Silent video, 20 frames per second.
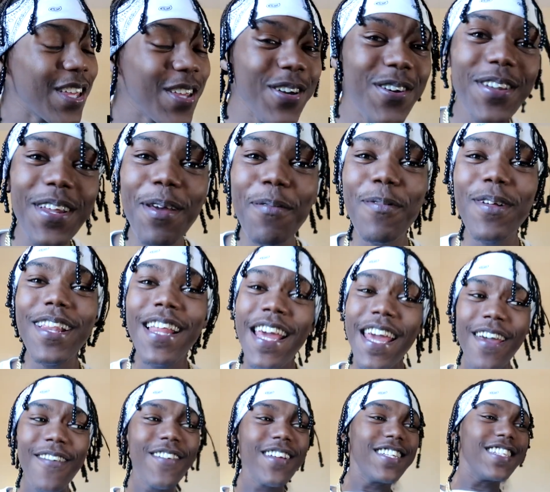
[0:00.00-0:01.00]
You don't even
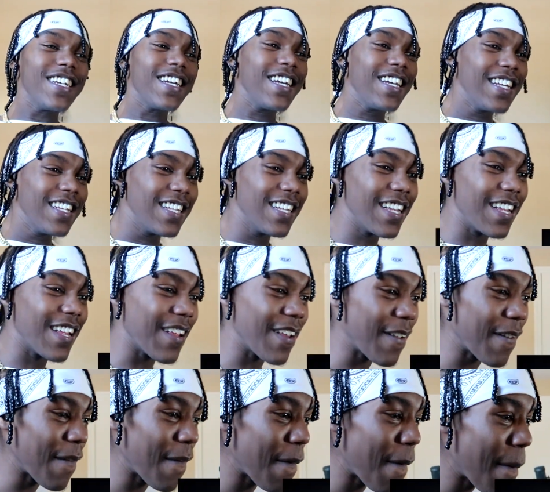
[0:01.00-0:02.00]
believe me,
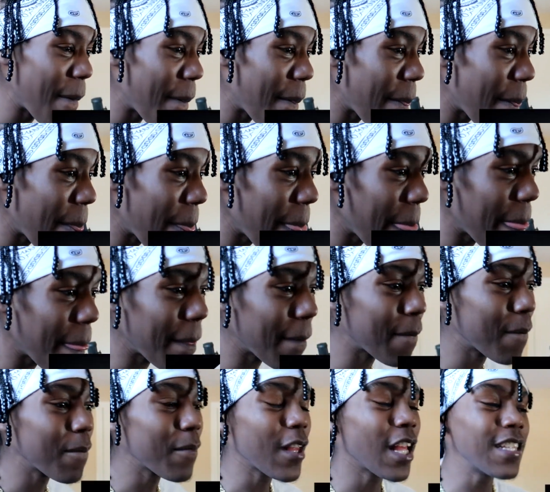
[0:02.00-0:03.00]
Jesus.
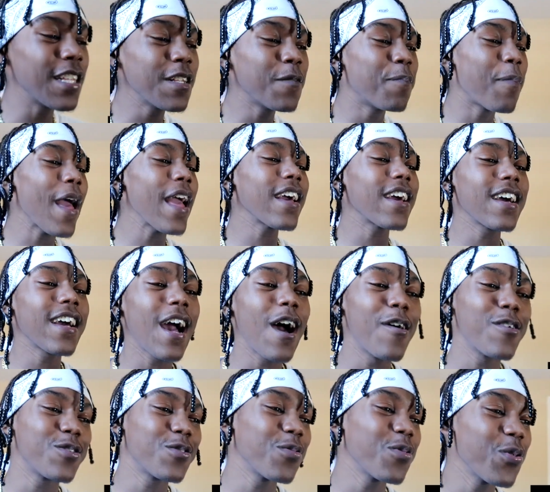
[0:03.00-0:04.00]
This bank
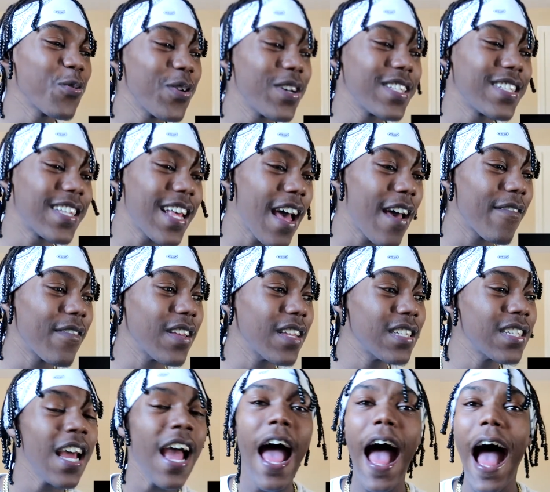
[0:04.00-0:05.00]
account, 21 Savage.